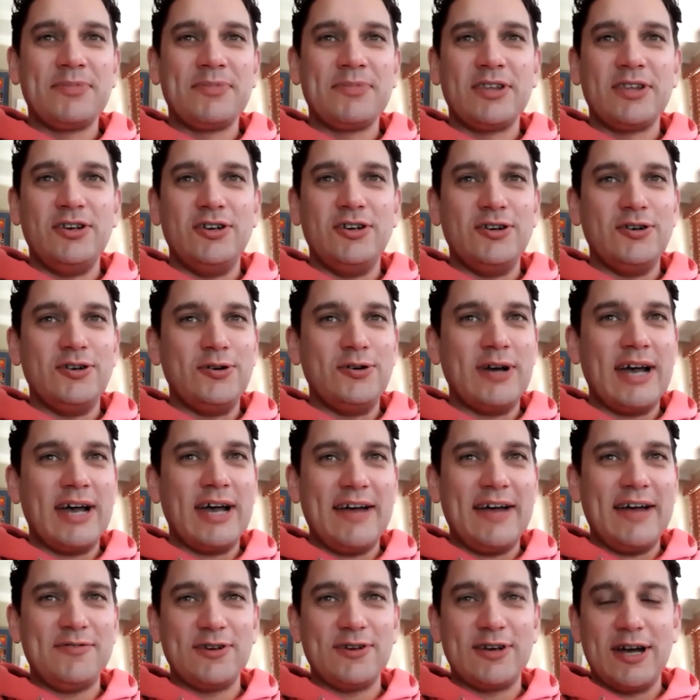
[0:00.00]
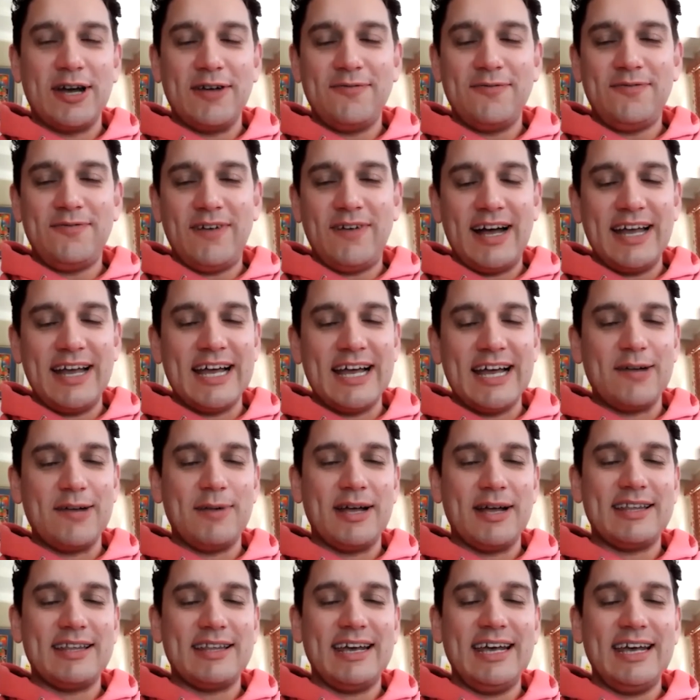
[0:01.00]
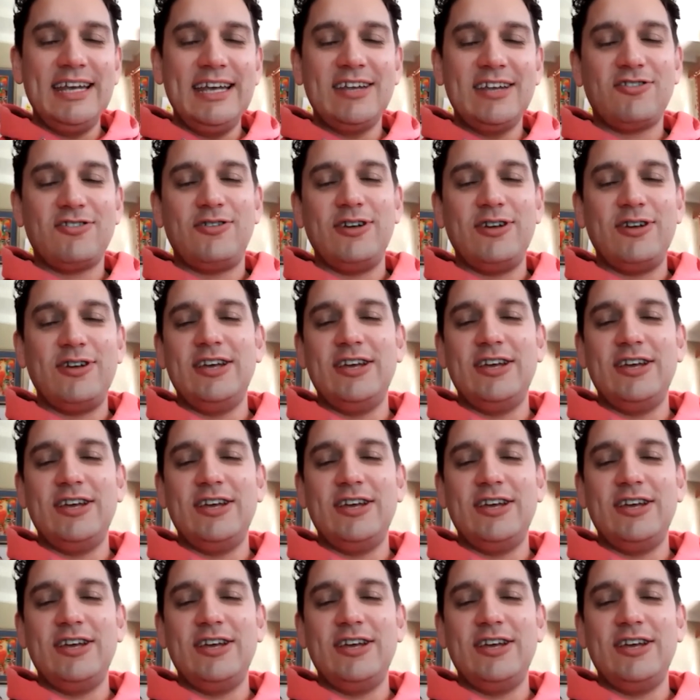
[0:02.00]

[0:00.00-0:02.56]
You have to go and find out about the industry.